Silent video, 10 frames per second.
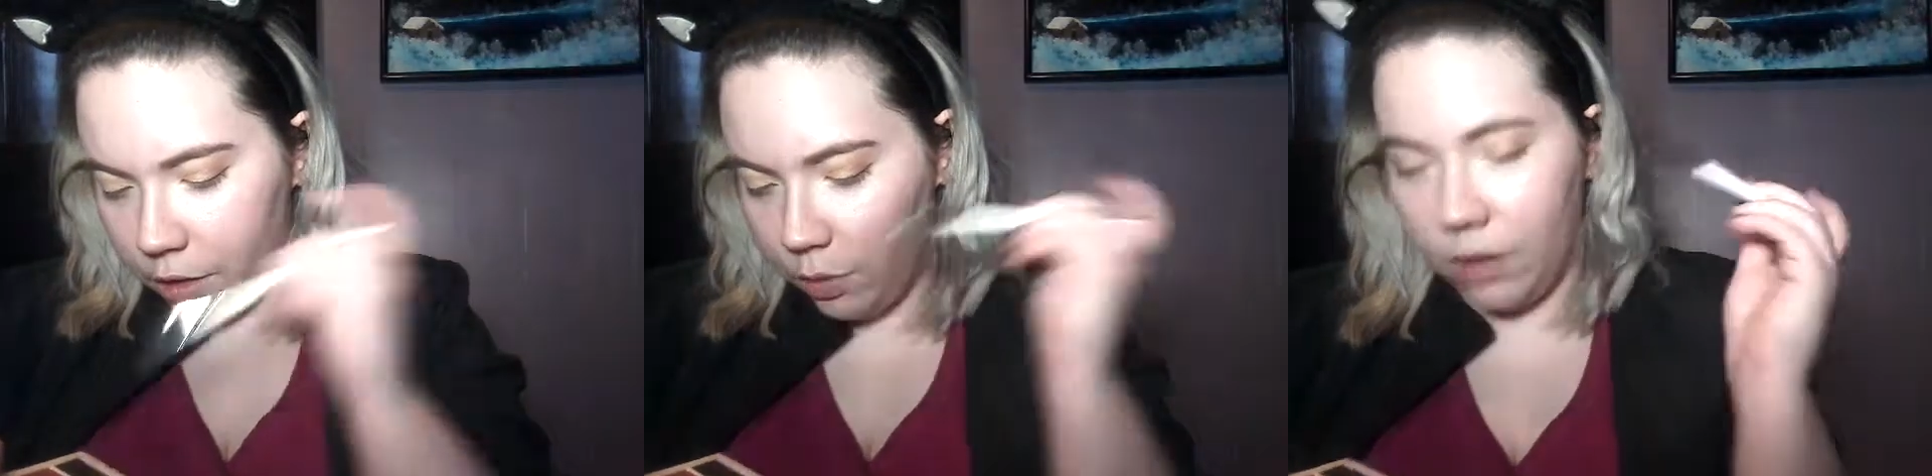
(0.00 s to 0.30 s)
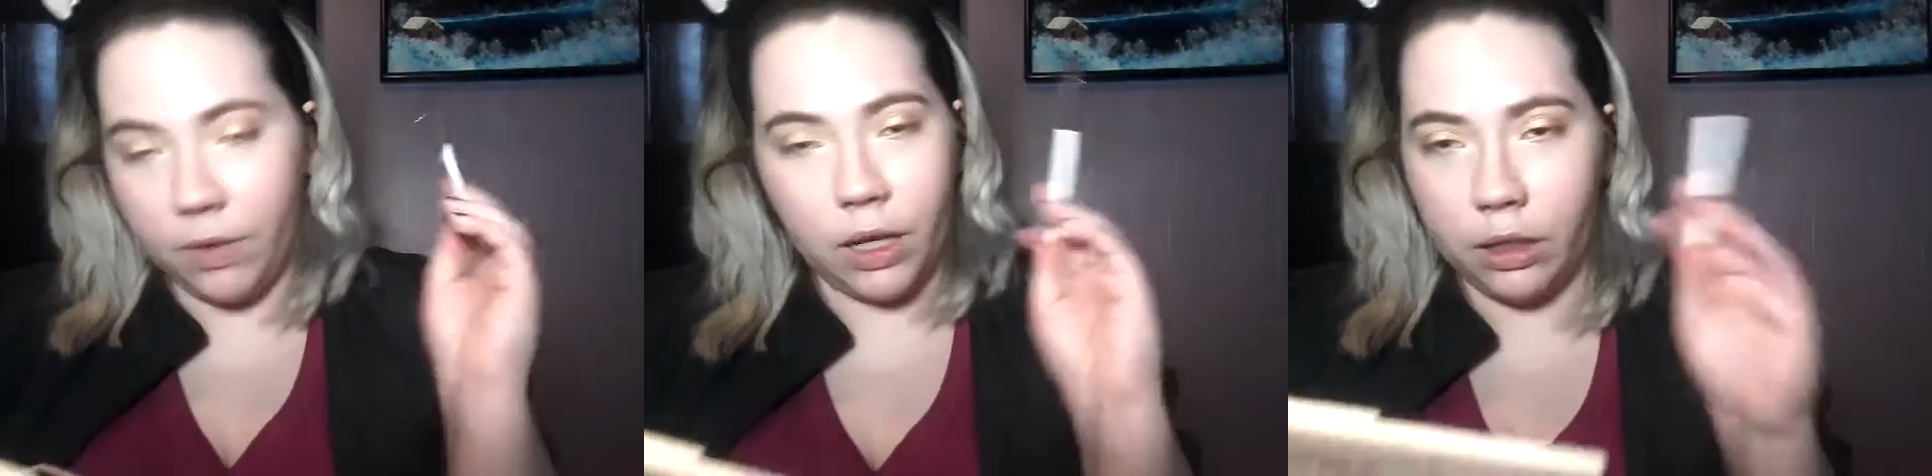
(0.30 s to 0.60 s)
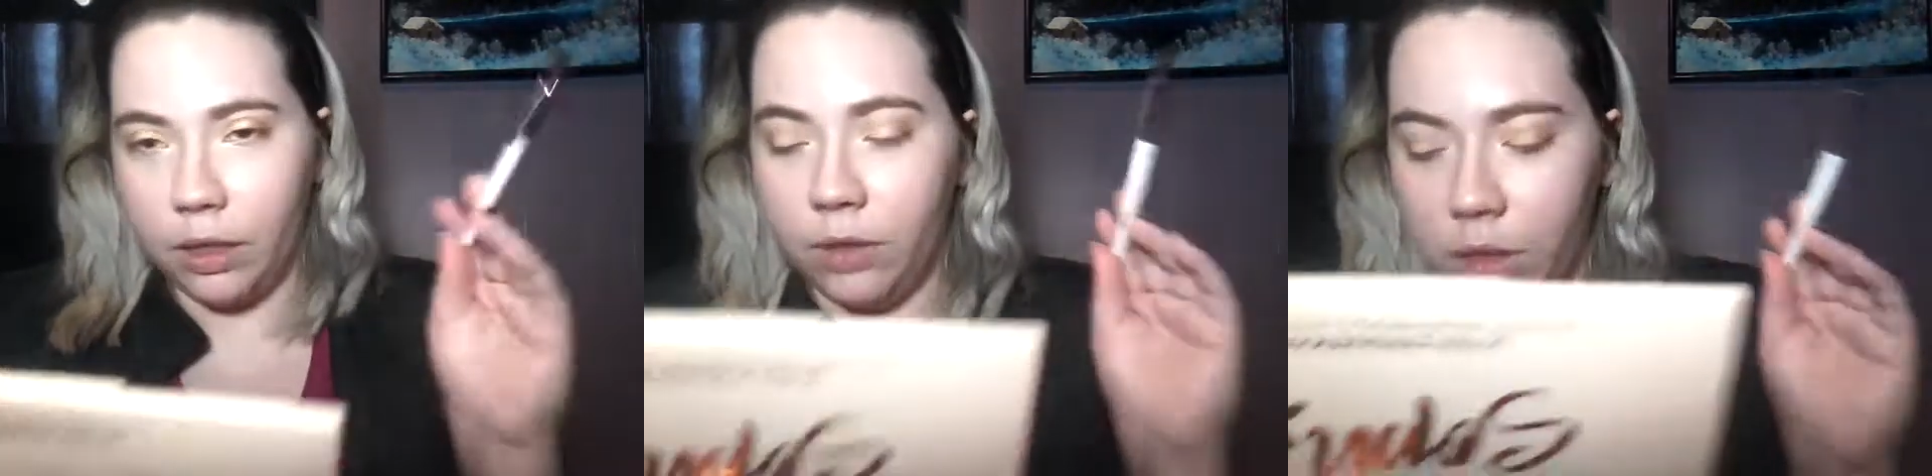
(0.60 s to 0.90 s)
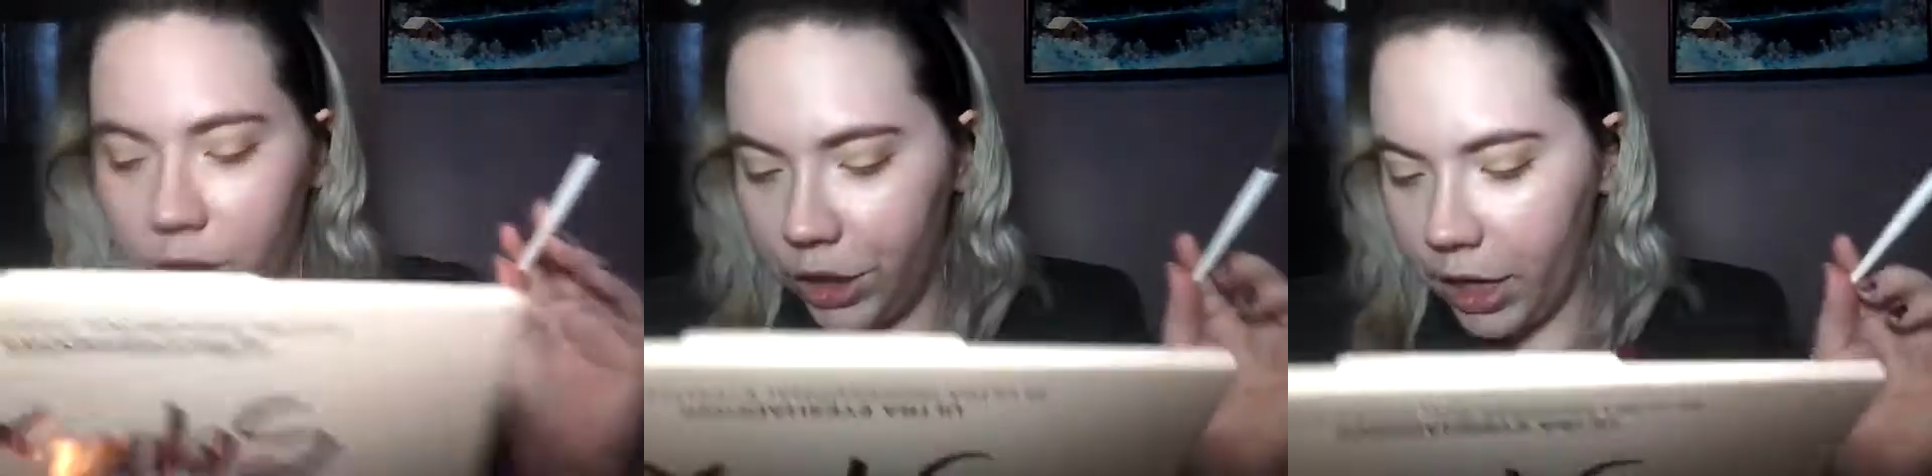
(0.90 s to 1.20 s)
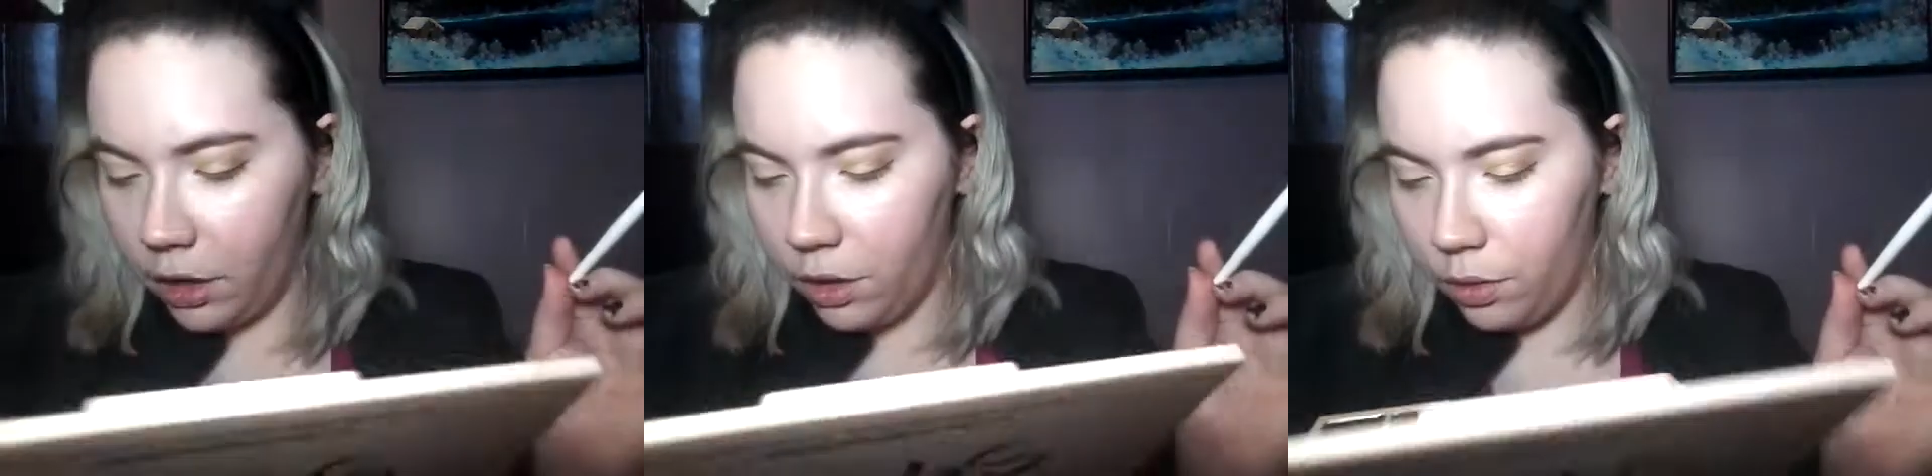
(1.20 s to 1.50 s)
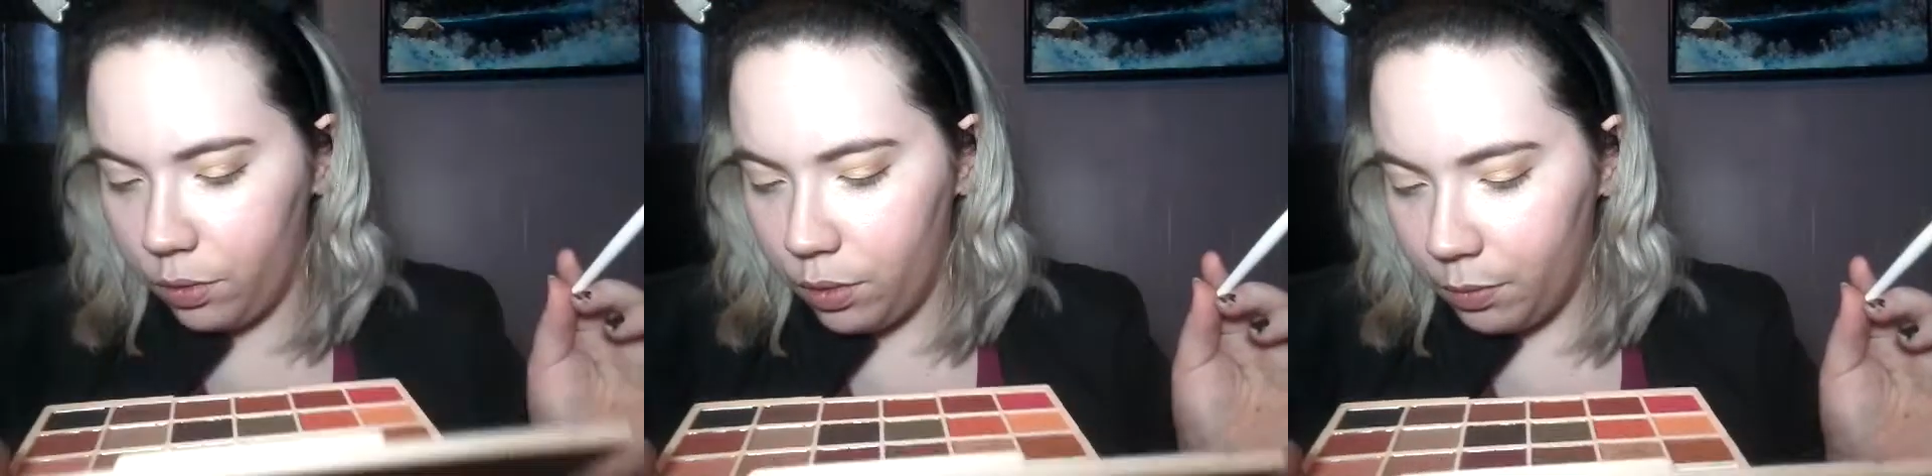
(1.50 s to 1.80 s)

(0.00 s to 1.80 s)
Whatever we got left on the shadow.